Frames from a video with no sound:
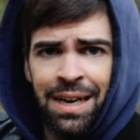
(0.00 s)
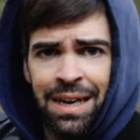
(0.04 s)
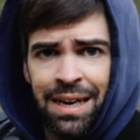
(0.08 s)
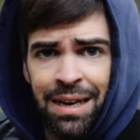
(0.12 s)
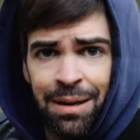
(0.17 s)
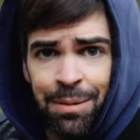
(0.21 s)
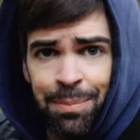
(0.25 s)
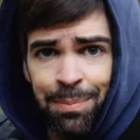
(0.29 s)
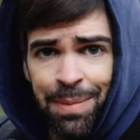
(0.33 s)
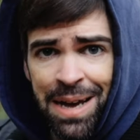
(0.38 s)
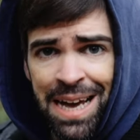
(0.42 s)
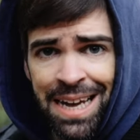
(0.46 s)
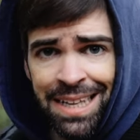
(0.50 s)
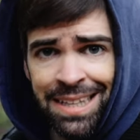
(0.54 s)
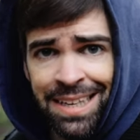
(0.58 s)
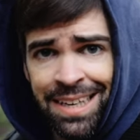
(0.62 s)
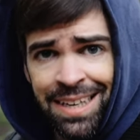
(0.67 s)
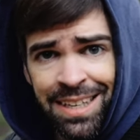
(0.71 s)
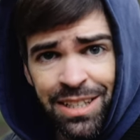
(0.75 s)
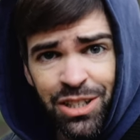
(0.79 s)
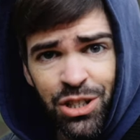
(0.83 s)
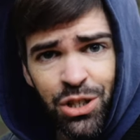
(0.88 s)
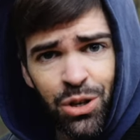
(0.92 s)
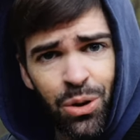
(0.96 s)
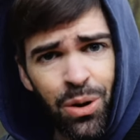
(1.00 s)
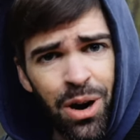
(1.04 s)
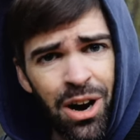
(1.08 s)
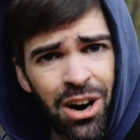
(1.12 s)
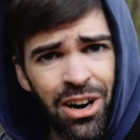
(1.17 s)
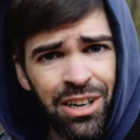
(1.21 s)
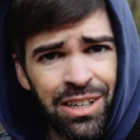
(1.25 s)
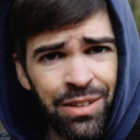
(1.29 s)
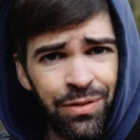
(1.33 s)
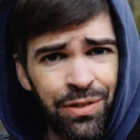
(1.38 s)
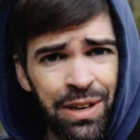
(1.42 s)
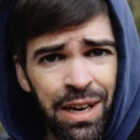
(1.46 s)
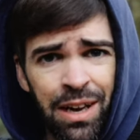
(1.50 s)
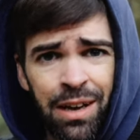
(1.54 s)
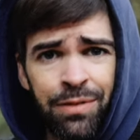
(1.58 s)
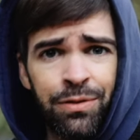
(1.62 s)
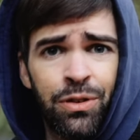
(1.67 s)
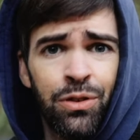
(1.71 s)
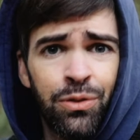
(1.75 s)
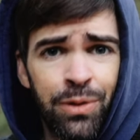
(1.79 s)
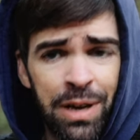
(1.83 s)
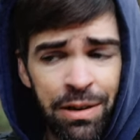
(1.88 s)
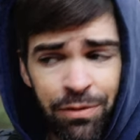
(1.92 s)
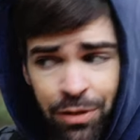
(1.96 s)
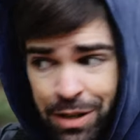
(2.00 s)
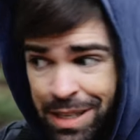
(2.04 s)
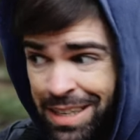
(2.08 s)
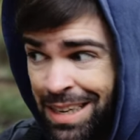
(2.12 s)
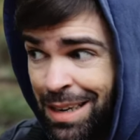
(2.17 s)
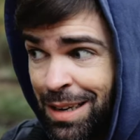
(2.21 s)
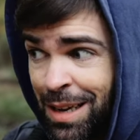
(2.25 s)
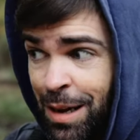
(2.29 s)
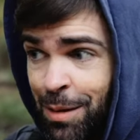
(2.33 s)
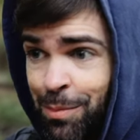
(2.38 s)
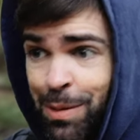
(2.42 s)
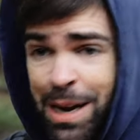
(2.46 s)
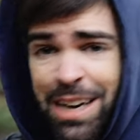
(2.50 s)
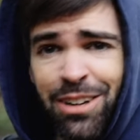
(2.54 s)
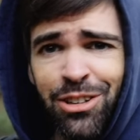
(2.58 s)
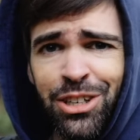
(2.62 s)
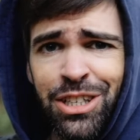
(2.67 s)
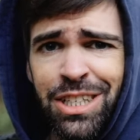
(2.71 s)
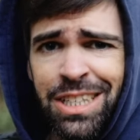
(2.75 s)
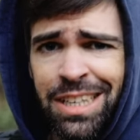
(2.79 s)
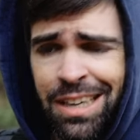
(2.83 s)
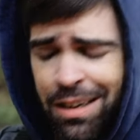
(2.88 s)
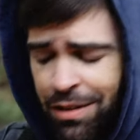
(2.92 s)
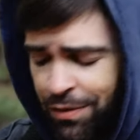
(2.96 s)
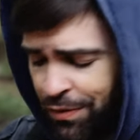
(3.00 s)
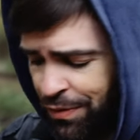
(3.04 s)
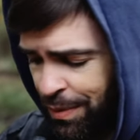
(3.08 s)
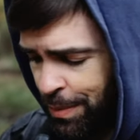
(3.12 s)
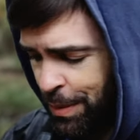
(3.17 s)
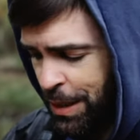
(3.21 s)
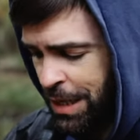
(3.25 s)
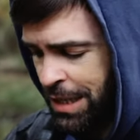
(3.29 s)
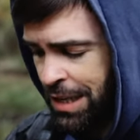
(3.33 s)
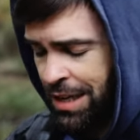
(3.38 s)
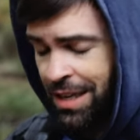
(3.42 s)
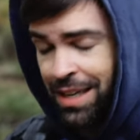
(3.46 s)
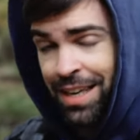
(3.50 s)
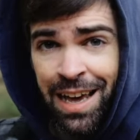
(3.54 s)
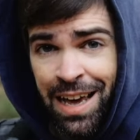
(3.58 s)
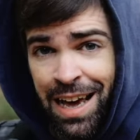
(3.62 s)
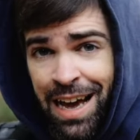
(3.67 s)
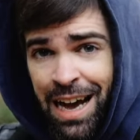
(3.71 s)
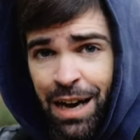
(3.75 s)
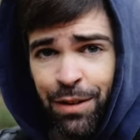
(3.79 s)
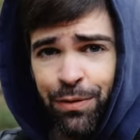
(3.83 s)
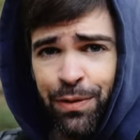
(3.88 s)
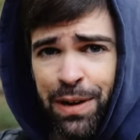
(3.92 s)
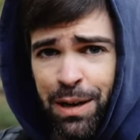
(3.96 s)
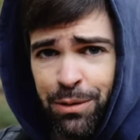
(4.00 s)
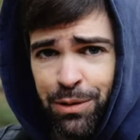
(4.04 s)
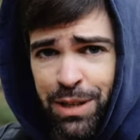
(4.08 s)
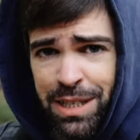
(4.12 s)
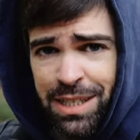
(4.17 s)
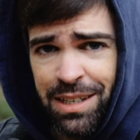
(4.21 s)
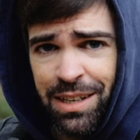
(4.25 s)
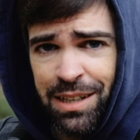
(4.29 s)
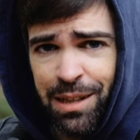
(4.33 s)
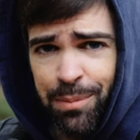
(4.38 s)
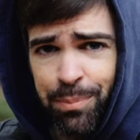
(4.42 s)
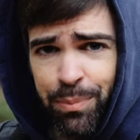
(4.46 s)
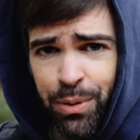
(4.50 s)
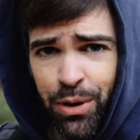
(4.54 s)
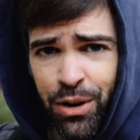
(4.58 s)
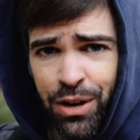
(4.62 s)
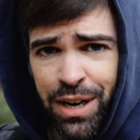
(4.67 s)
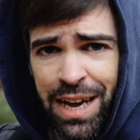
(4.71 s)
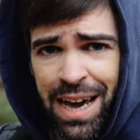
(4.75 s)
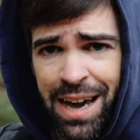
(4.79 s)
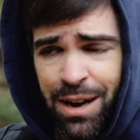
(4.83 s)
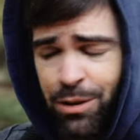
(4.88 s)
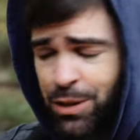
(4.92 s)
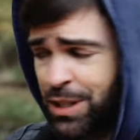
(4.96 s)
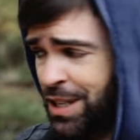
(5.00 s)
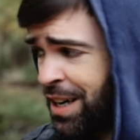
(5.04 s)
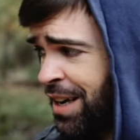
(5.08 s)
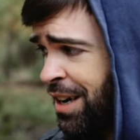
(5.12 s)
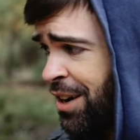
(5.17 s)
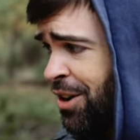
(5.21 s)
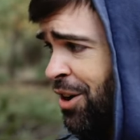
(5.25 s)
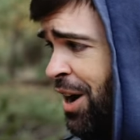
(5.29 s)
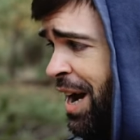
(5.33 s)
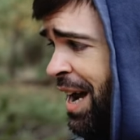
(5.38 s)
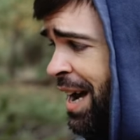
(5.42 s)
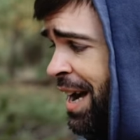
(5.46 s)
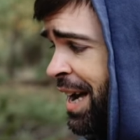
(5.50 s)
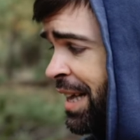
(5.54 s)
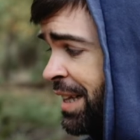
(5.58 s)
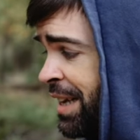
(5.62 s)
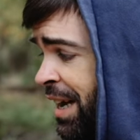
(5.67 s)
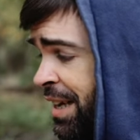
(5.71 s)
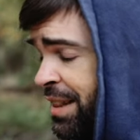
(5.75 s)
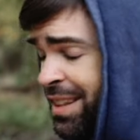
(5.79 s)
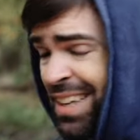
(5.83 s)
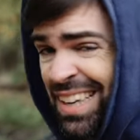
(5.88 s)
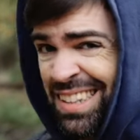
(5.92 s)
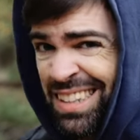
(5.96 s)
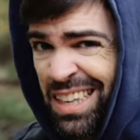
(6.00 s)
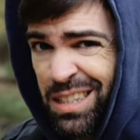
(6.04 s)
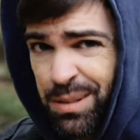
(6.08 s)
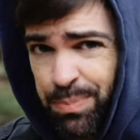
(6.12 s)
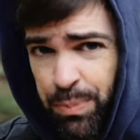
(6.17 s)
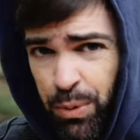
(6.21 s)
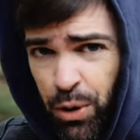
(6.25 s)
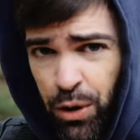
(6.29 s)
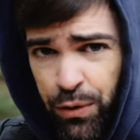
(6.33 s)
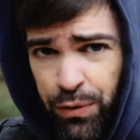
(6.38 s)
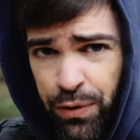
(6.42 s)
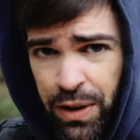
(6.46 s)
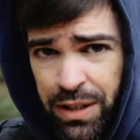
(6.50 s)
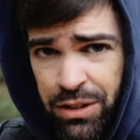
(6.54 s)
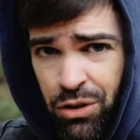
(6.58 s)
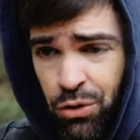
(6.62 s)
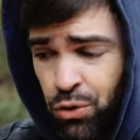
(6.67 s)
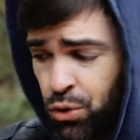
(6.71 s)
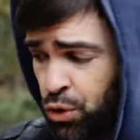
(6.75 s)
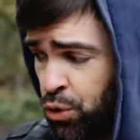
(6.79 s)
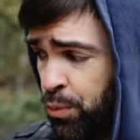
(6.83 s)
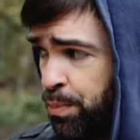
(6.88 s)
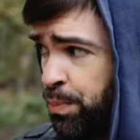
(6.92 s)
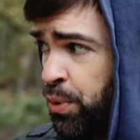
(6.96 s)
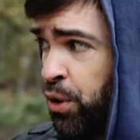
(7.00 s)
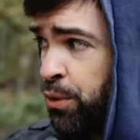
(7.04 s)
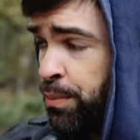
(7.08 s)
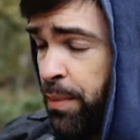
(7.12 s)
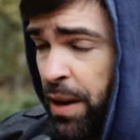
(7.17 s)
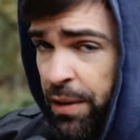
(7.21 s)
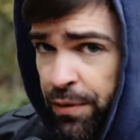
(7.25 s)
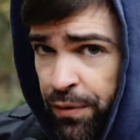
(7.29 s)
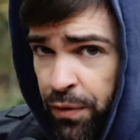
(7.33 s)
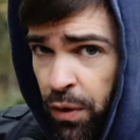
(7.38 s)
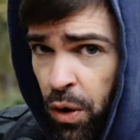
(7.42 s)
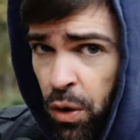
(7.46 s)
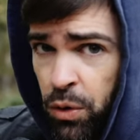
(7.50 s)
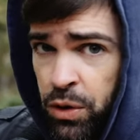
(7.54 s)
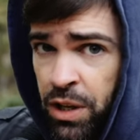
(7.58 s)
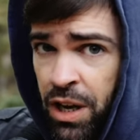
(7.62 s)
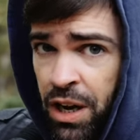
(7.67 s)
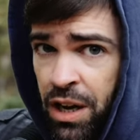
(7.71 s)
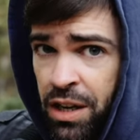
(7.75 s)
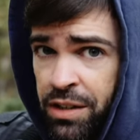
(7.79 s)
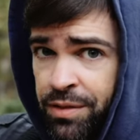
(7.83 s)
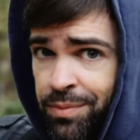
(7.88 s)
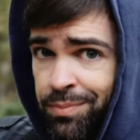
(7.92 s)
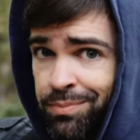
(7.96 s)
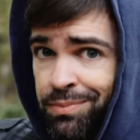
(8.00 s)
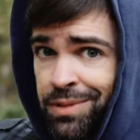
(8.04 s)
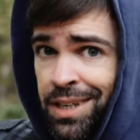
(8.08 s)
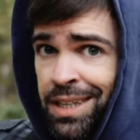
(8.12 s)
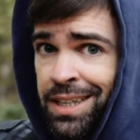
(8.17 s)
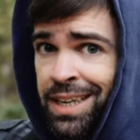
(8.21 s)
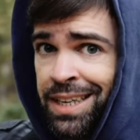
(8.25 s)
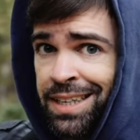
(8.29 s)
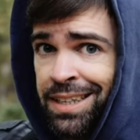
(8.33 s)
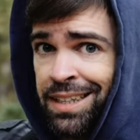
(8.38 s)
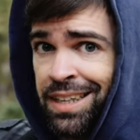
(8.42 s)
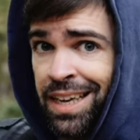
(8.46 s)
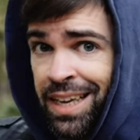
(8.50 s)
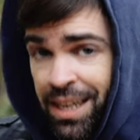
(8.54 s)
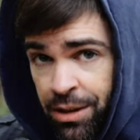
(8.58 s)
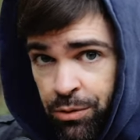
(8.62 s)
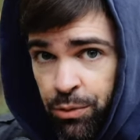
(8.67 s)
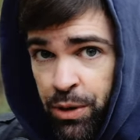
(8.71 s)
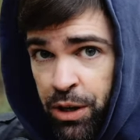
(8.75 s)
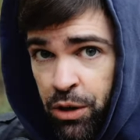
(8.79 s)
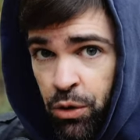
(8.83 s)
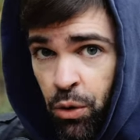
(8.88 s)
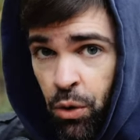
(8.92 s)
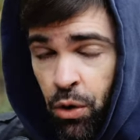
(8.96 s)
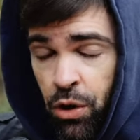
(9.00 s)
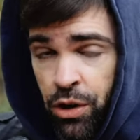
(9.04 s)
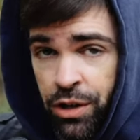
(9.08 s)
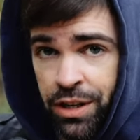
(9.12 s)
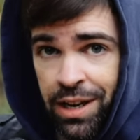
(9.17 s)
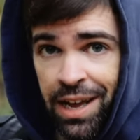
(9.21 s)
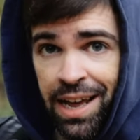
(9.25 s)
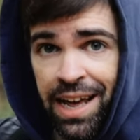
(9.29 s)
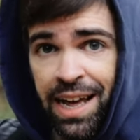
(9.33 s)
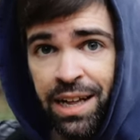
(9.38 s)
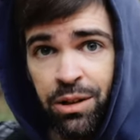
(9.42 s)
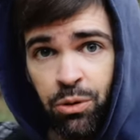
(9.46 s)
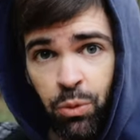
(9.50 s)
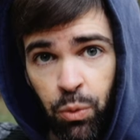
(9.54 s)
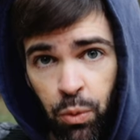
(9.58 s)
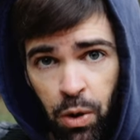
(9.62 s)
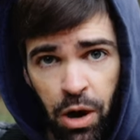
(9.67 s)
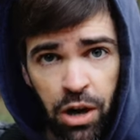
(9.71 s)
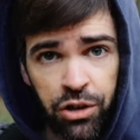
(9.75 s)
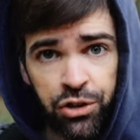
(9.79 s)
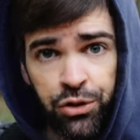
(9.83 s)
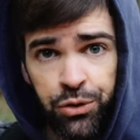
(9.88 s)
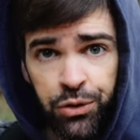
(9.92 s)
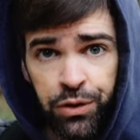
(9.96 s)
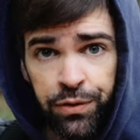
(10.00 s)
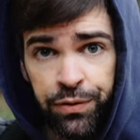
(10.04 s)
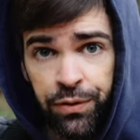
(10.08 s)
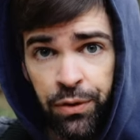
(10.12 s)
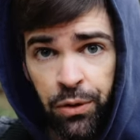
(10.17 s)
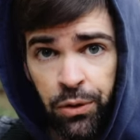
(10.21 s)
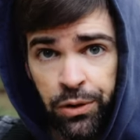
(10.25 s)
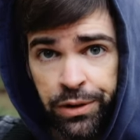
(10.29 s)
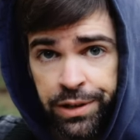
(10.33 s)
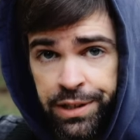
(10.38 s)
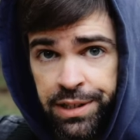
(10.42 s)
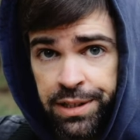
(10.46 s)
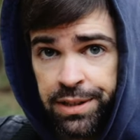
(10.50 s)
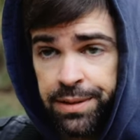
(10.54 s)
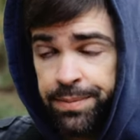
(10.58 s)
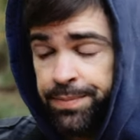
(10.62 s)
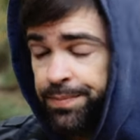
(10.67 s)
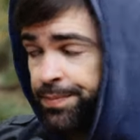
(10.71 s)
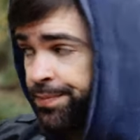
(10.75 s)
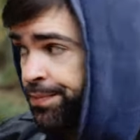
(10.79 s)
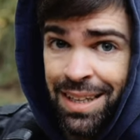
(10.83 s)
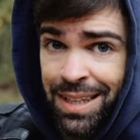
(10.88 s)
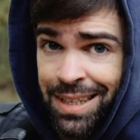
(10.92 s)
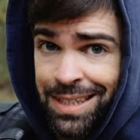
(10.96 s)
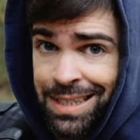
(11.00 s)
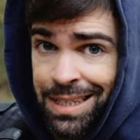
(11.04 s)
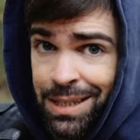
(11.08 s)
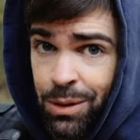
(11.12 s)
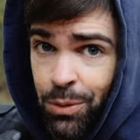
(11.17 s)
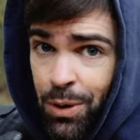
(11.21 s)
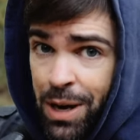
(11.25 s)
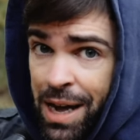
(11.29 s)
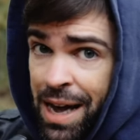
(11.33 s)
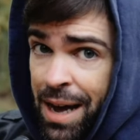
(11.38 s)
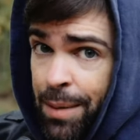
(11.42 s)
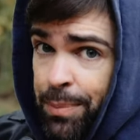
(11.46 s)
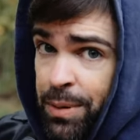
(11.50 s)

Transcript: Ah, man, it's so hard if you have to do everything by yourself. But I found this little birdhouse here and I think that's perfect to put my phone on. Then I can hit record and walk through the forest. Let's see what